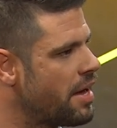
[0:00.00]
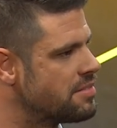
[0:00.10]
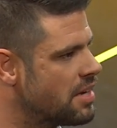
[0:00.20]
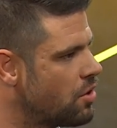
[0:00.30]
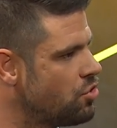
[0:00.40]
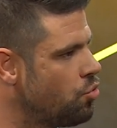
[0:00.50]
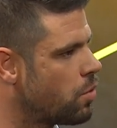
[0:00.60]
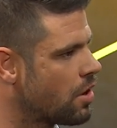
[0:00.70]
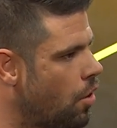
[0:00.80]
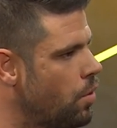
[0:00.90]
I tell you
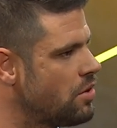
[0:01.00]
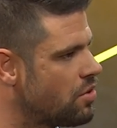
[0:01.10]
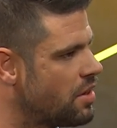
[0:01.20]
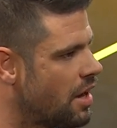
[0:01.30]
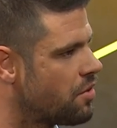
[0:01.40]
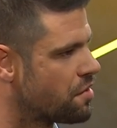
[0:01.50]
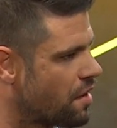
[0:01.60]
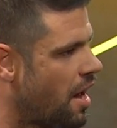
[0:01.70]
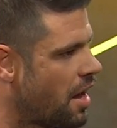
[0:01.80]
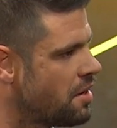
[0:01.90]
we're going to the other
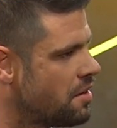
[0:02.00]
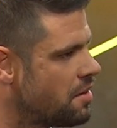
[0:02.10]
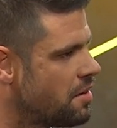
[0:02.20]
side,